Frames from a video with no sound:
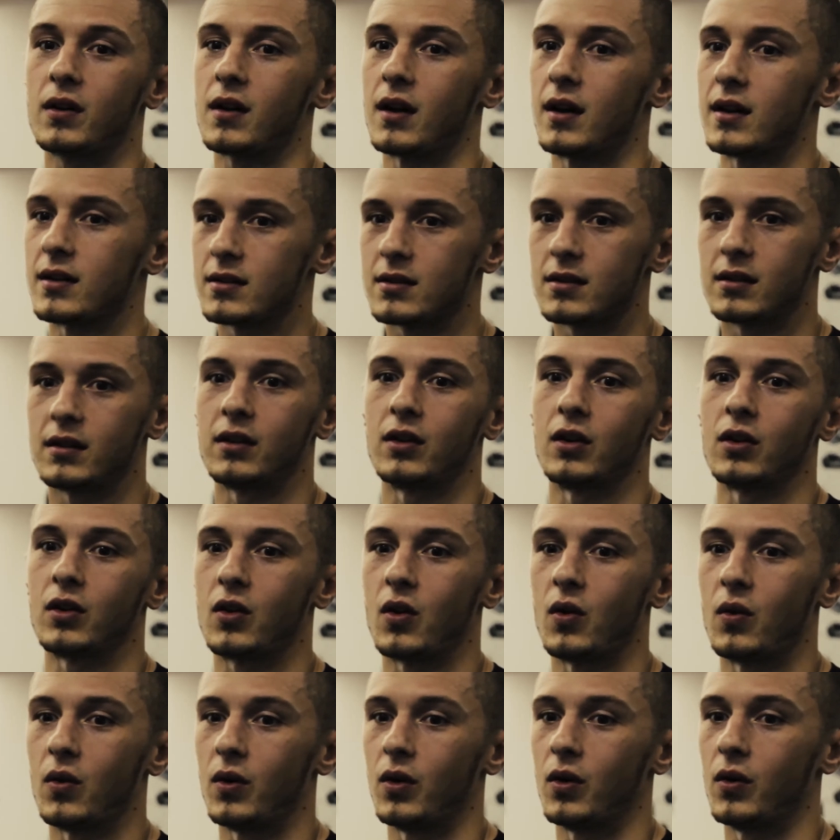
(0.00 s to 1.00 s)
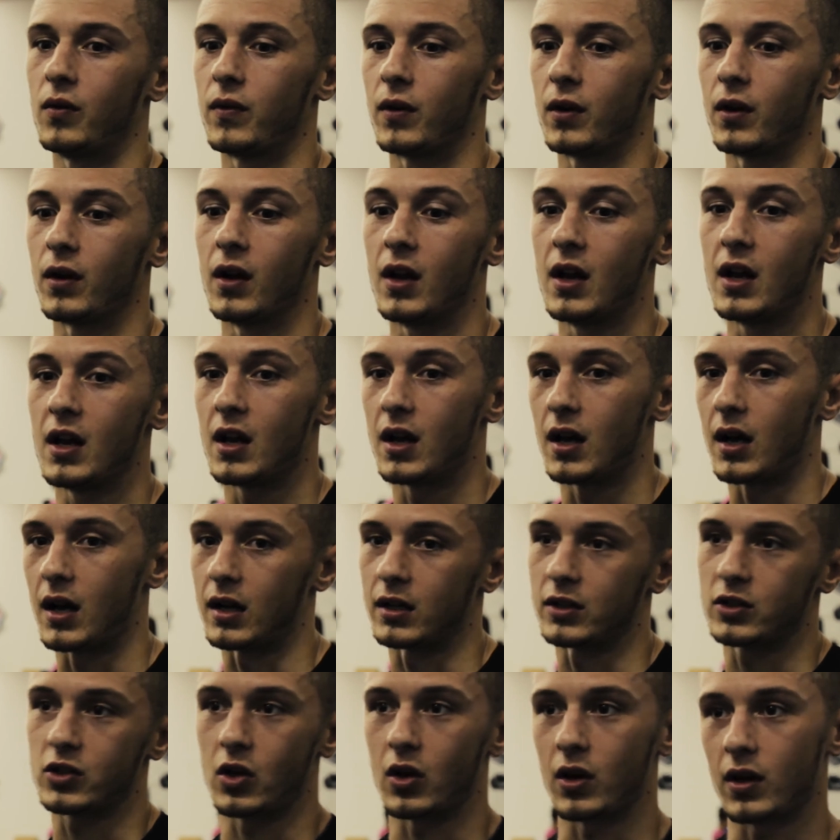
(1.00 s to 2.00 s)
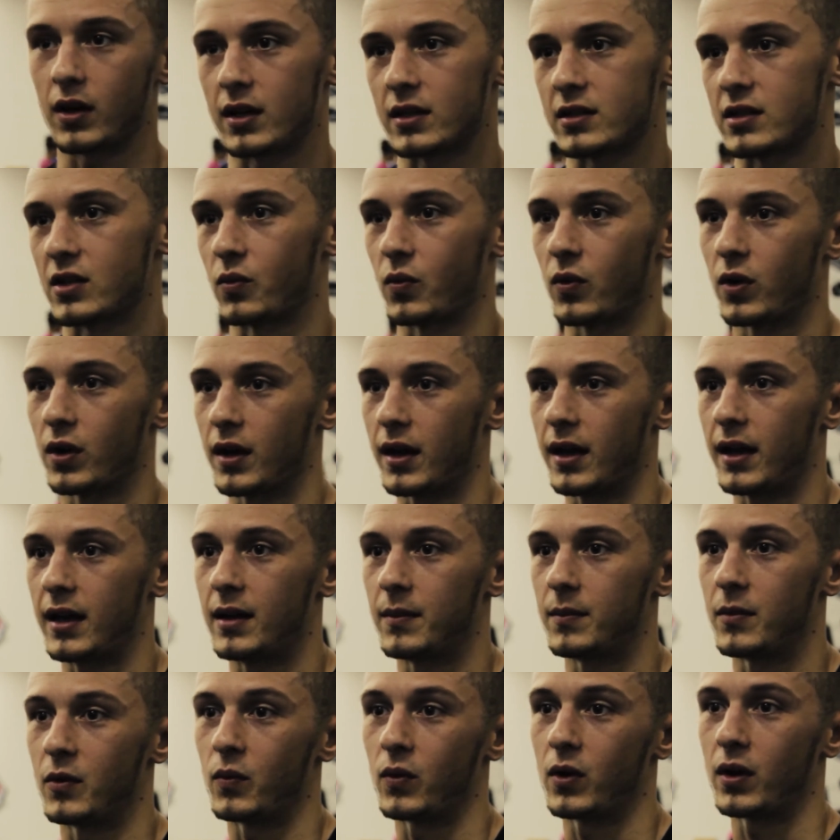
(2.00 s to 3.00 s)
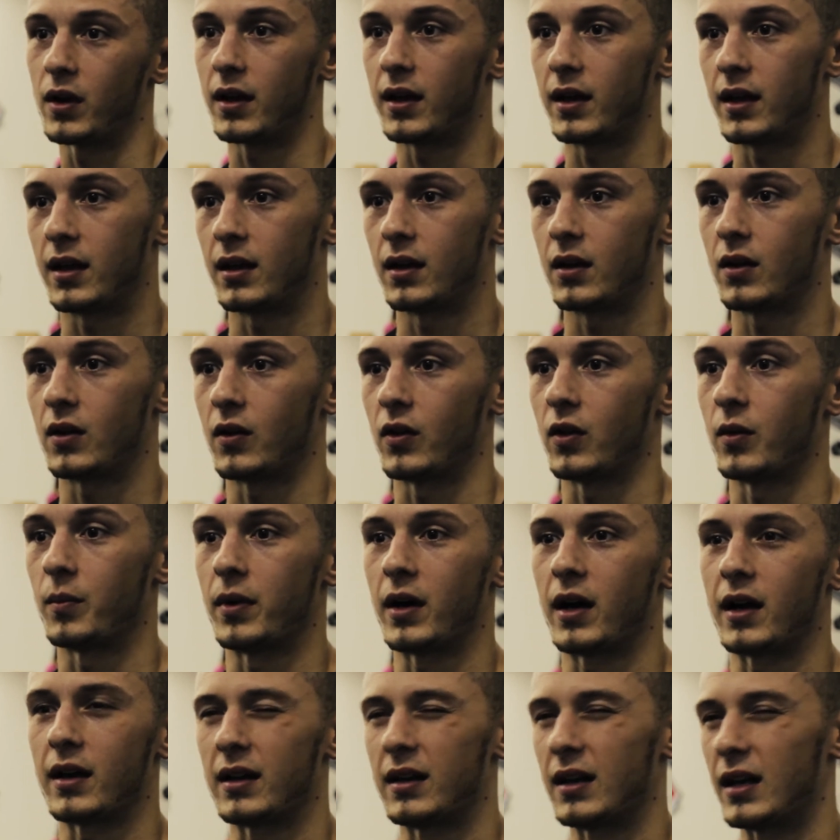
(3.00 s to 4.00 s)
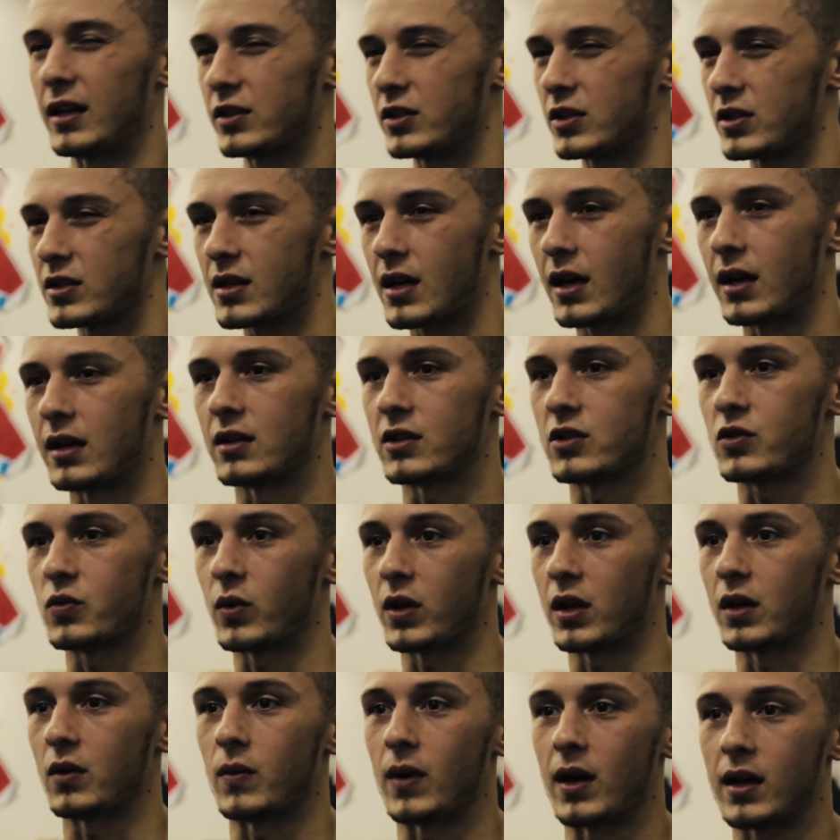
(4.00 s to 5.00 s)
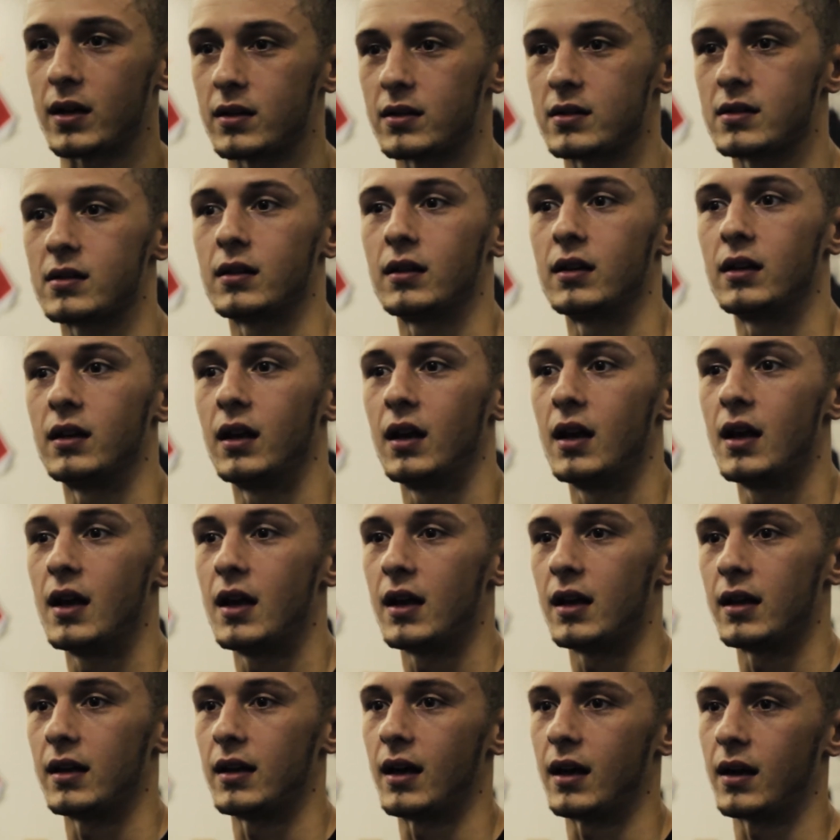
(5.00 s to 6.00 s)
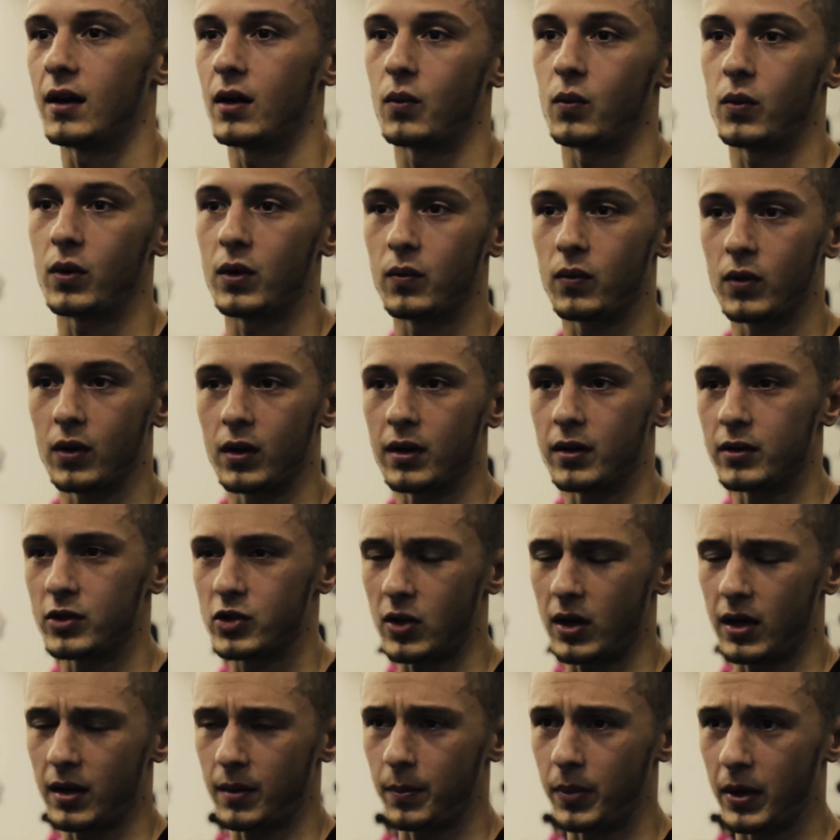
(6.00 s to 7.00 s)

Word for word: constantly are going over uh, targets and where to aim and where to hit on the body, not just kind of swinging recklessly. Not, we really try to